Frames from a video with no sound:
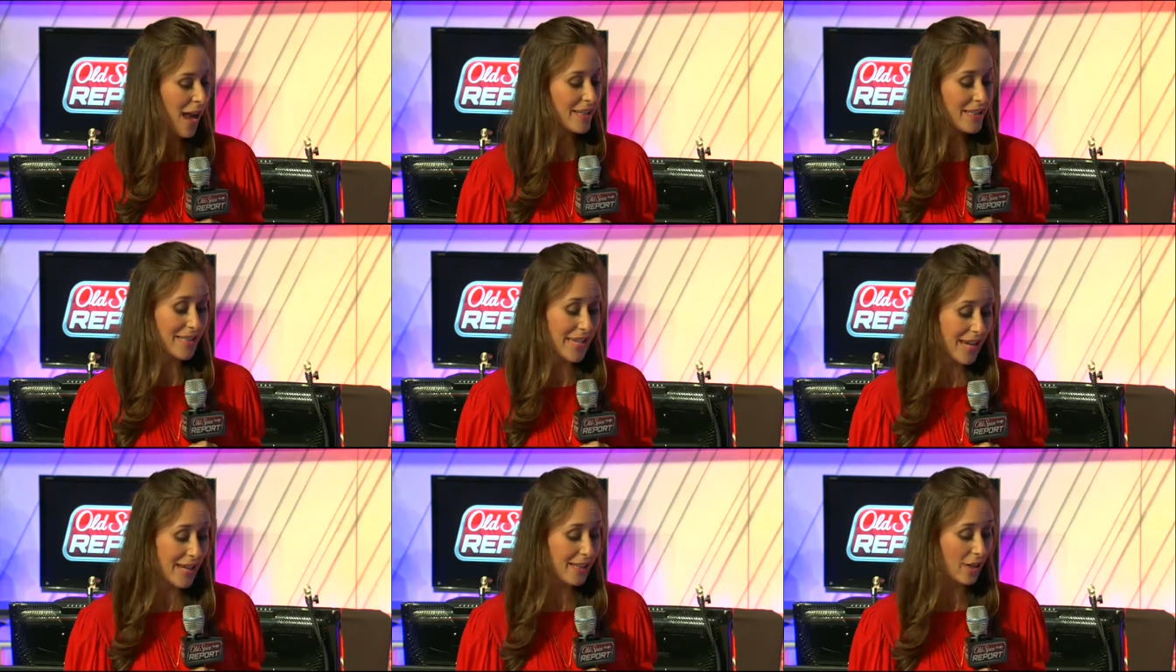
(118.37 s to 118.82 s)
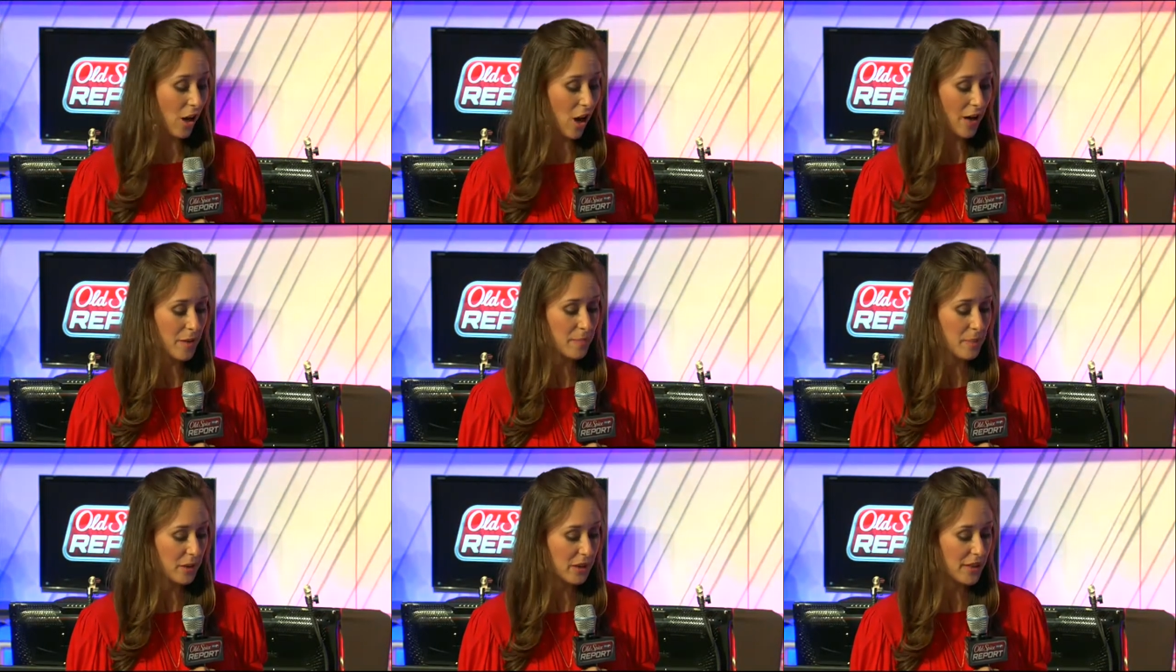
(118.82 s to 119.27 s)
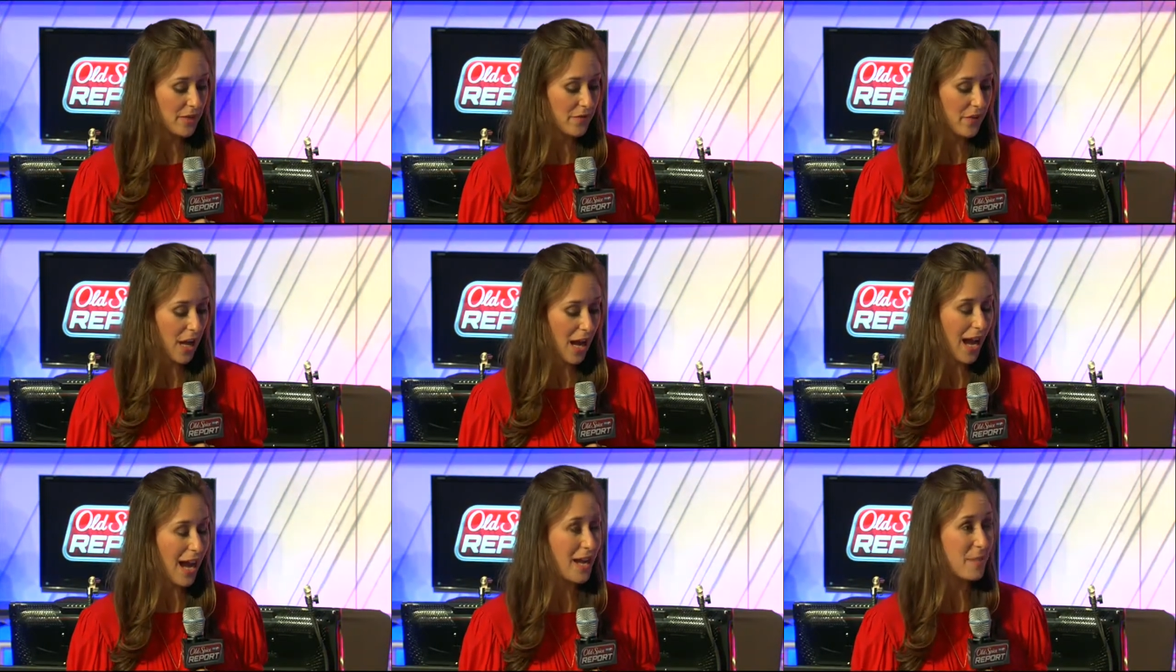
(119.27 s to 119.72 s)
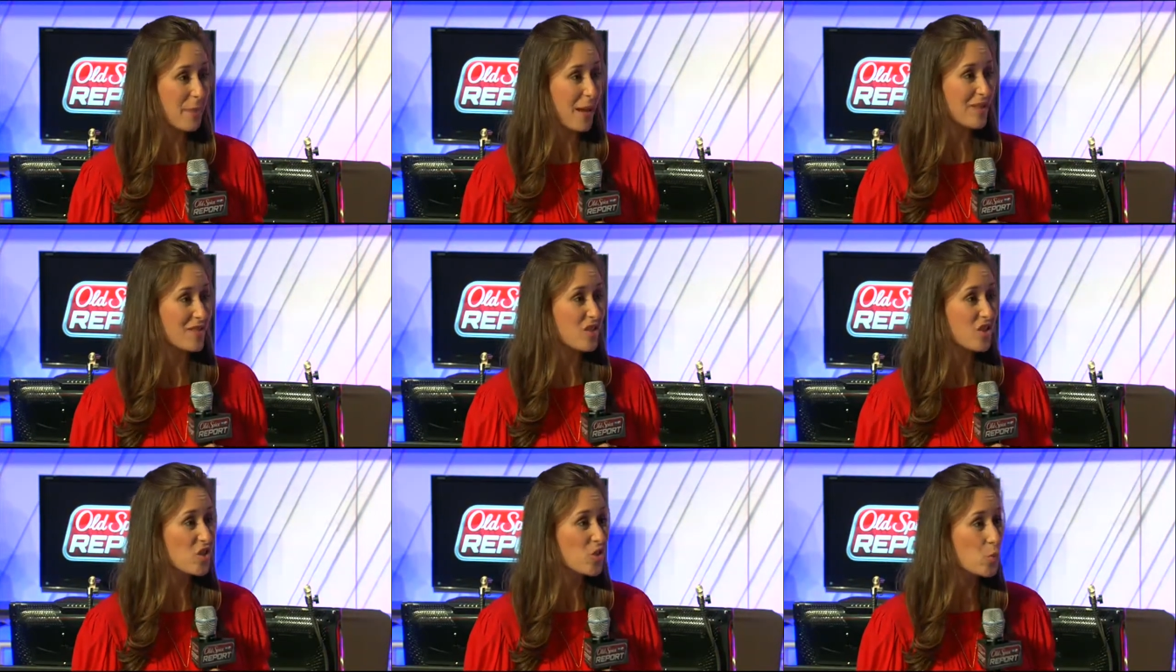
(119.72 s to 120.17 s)
take on Believe the Hype
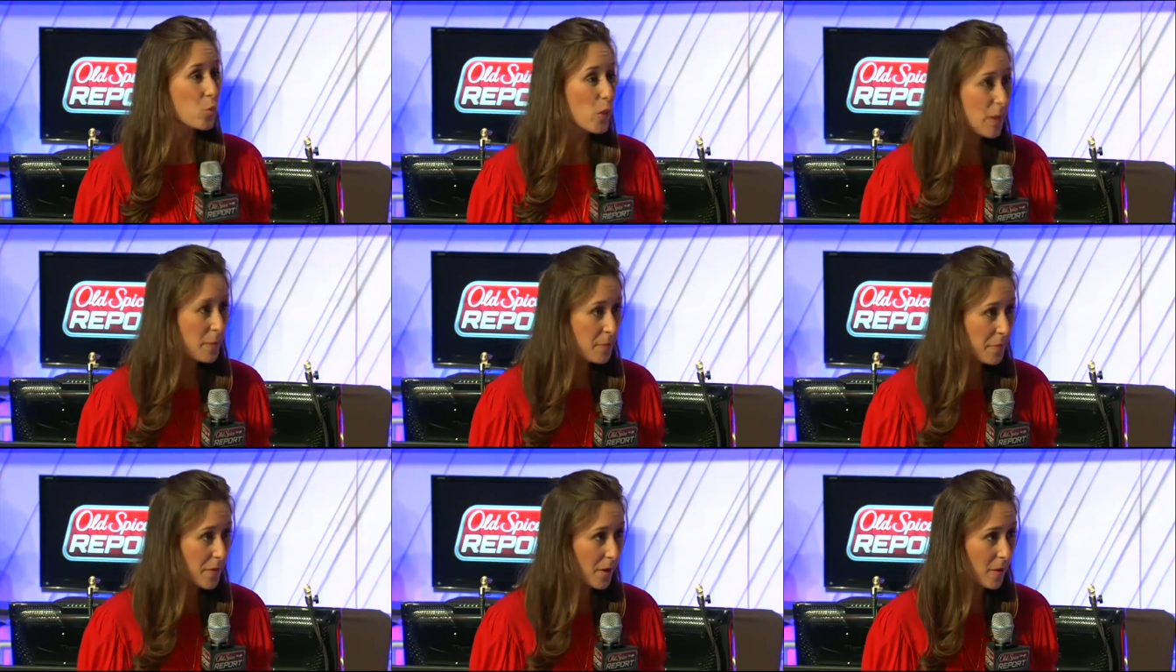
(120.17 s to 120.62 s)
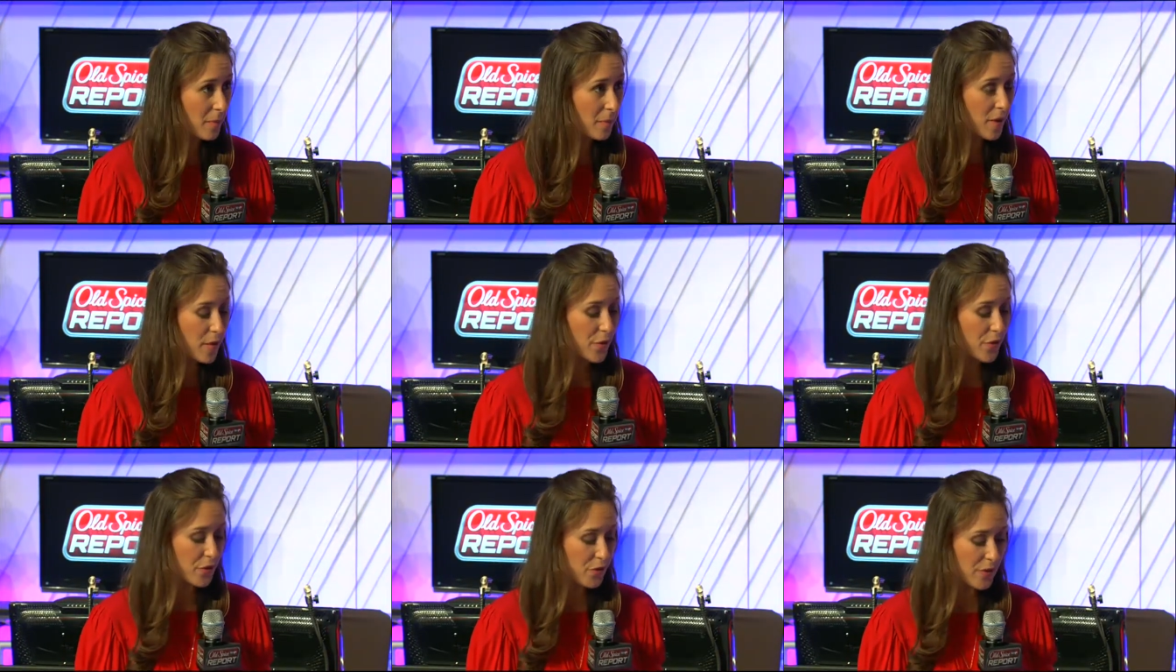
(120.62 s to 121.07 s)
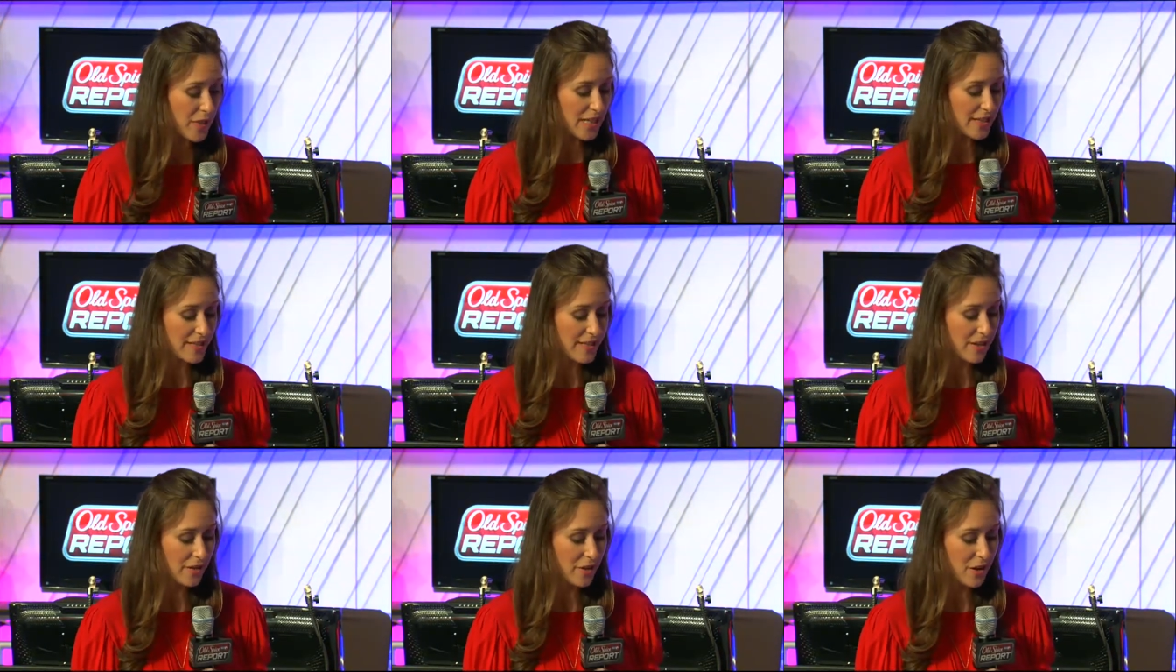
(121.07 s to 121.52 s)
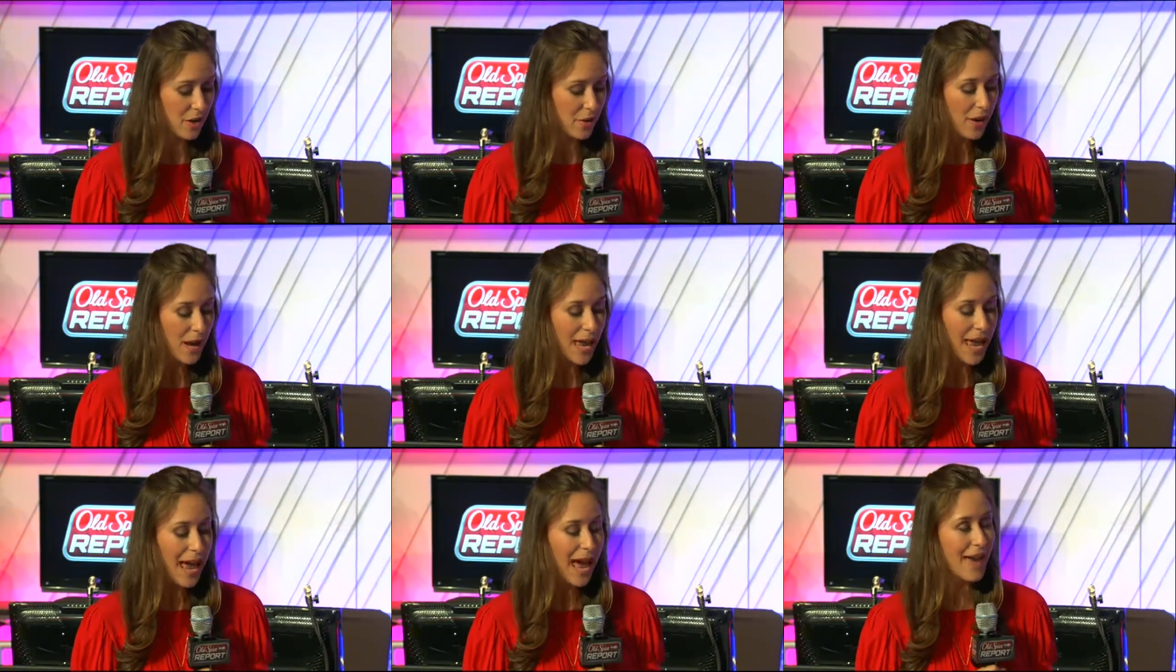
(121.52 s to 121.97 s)
and sweep them 3 0.
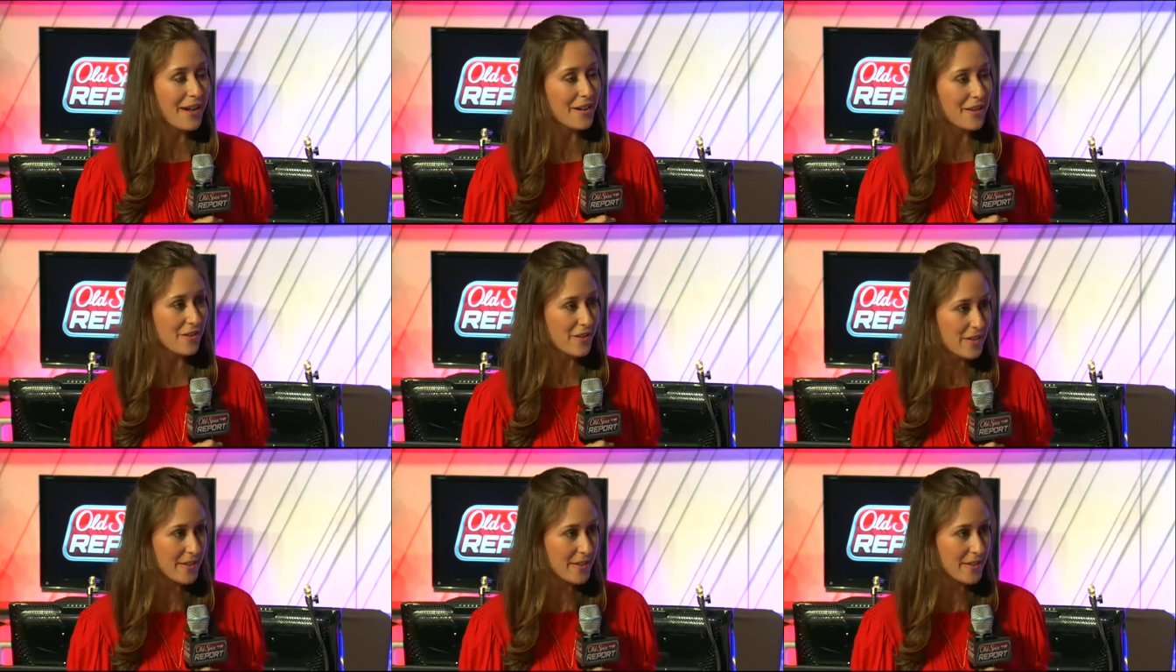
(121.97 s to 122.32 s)
And in our